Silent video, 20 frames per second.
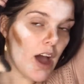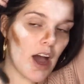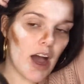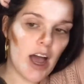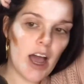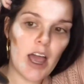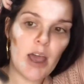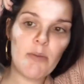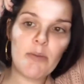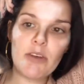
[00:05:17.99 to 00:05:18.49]

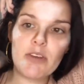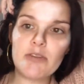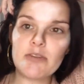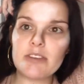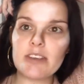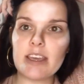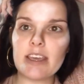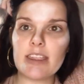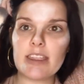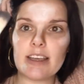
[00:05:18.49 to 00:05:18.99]
I'm
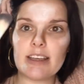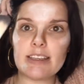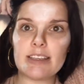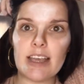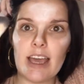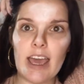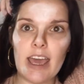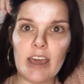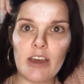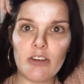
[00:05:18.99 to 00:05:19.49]
using this
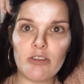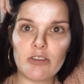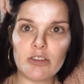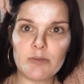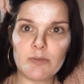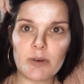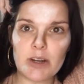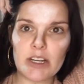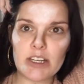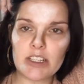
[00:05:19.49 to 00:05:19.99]

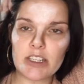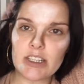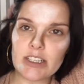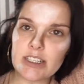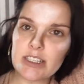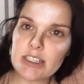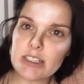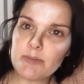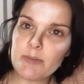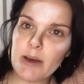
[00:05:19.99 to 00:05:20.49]
angled brush.
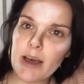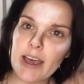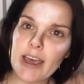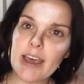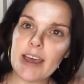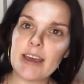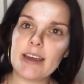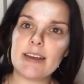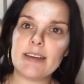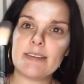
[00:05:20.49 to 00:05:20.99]
This is
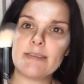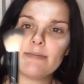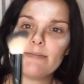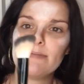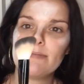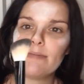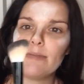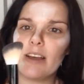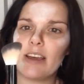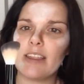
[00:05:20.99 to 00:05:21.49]
by,
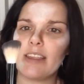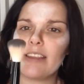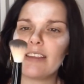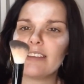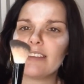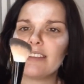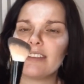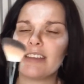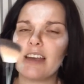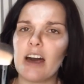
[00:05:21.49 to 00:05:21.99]
I think
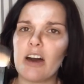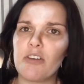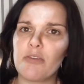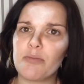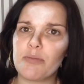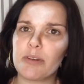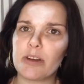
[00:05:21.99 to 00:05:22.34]
this is an e.l.f.